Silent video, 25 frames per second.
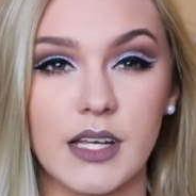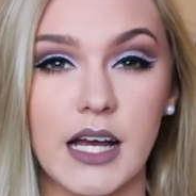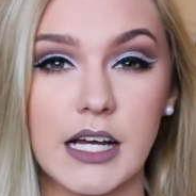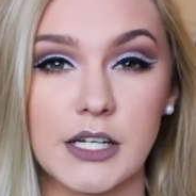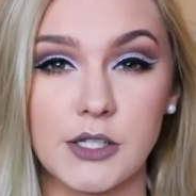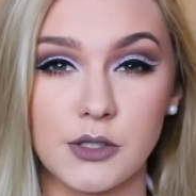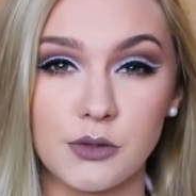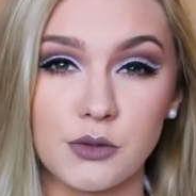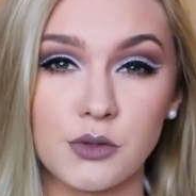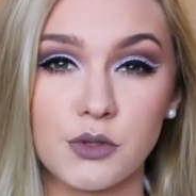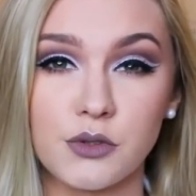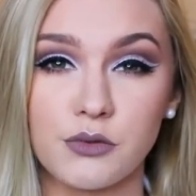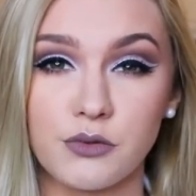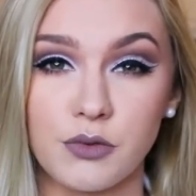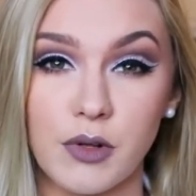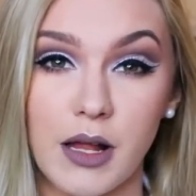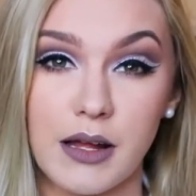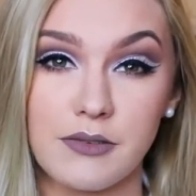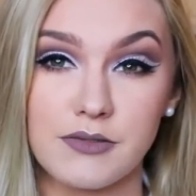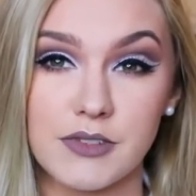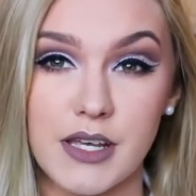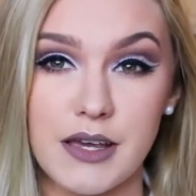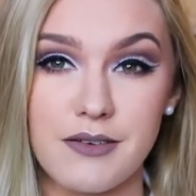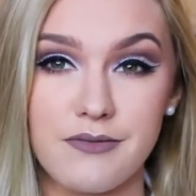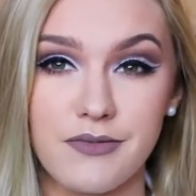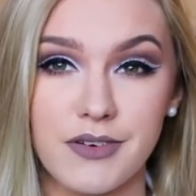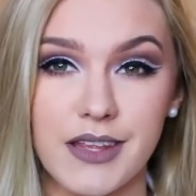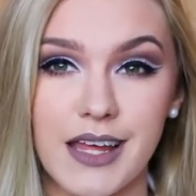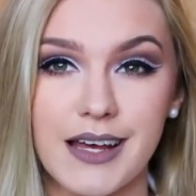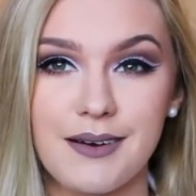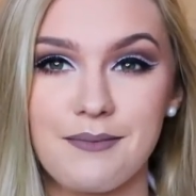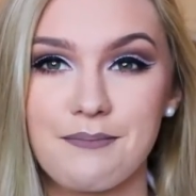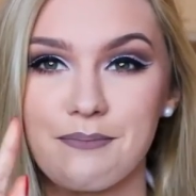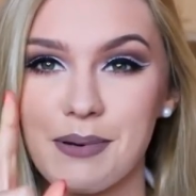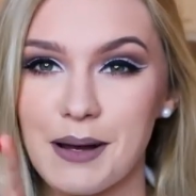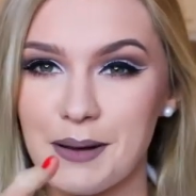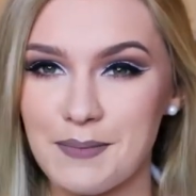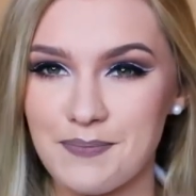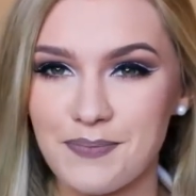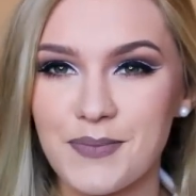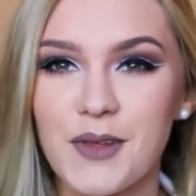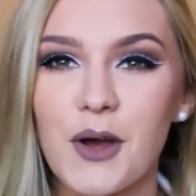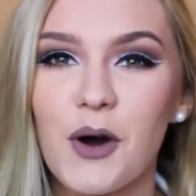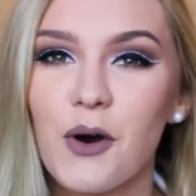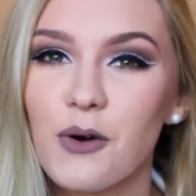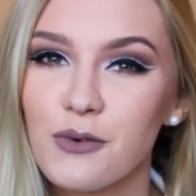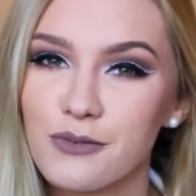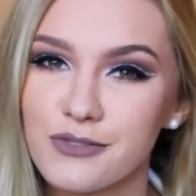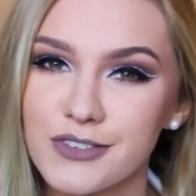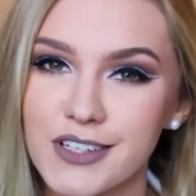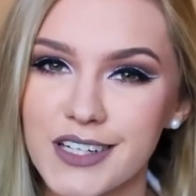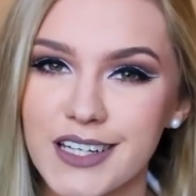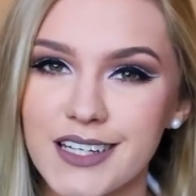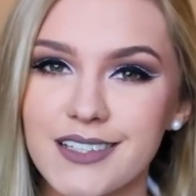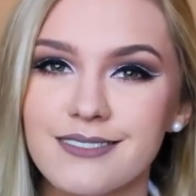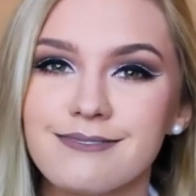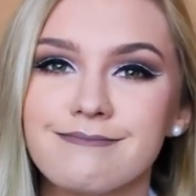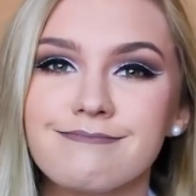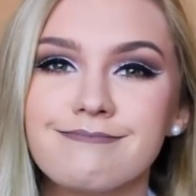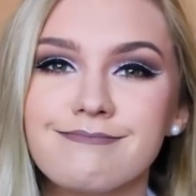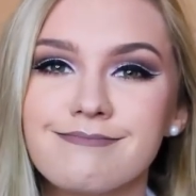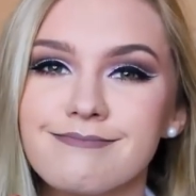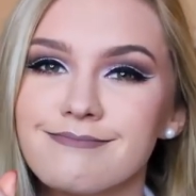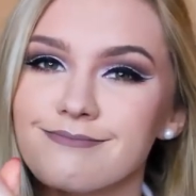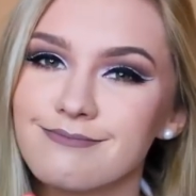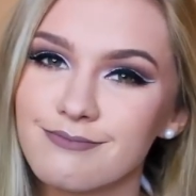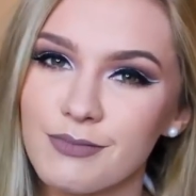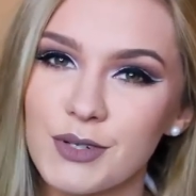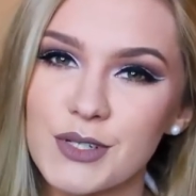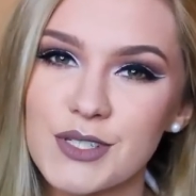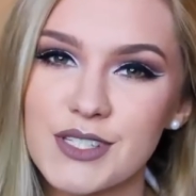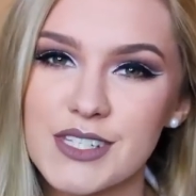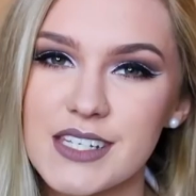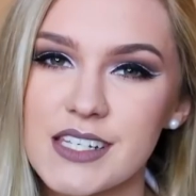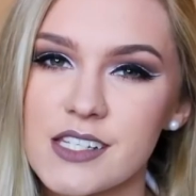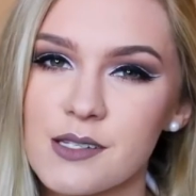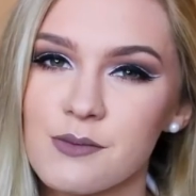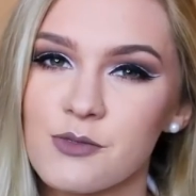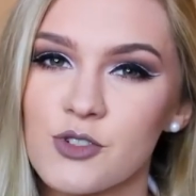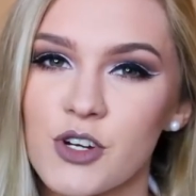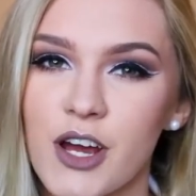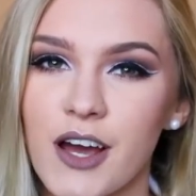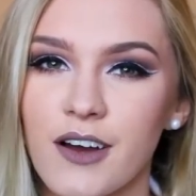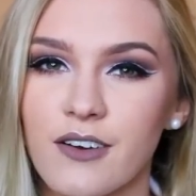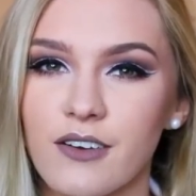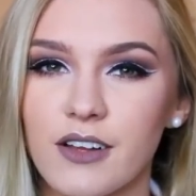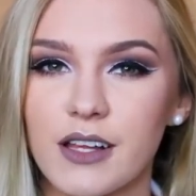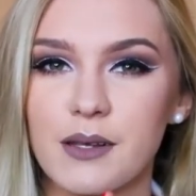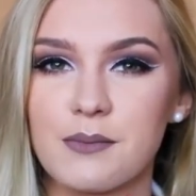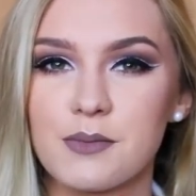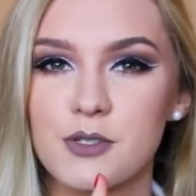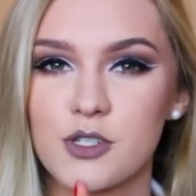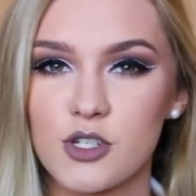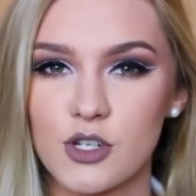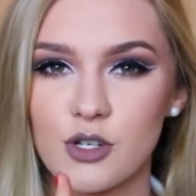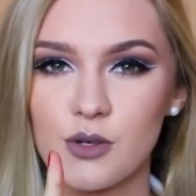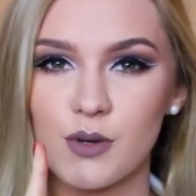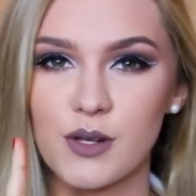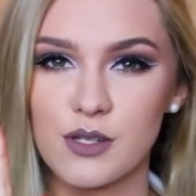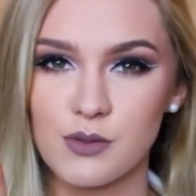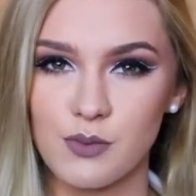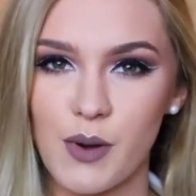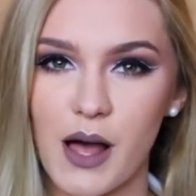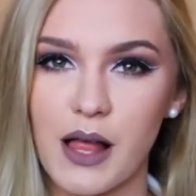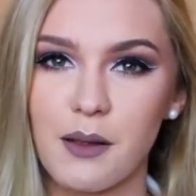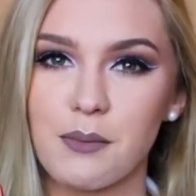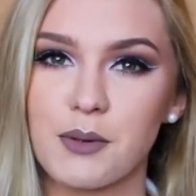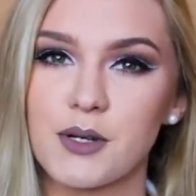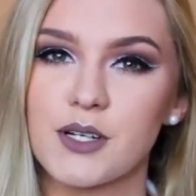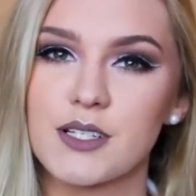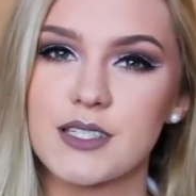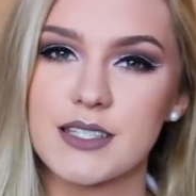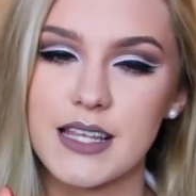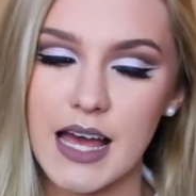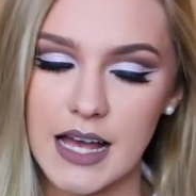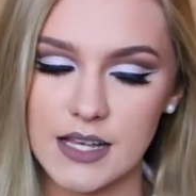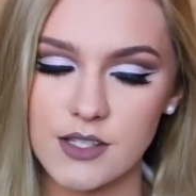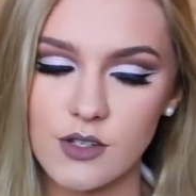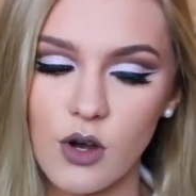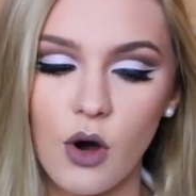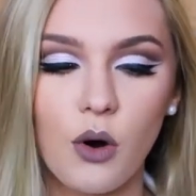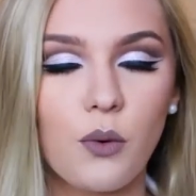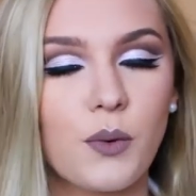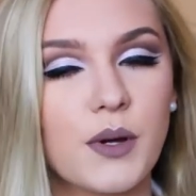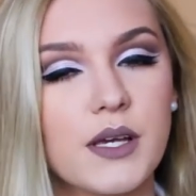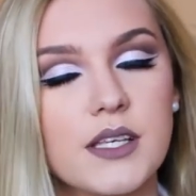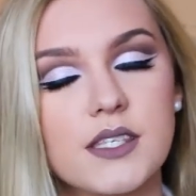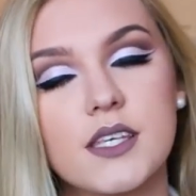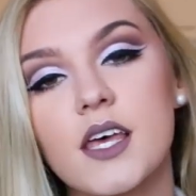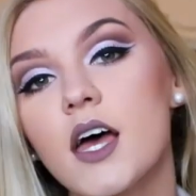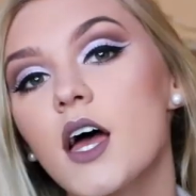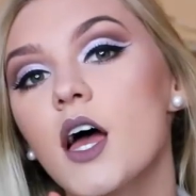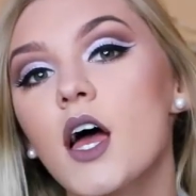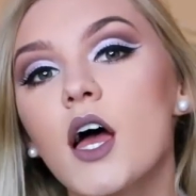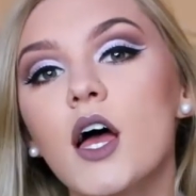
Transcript: I don't know if we'll have time for that, but hopefully we'll see some try-on clips too as well, because that is always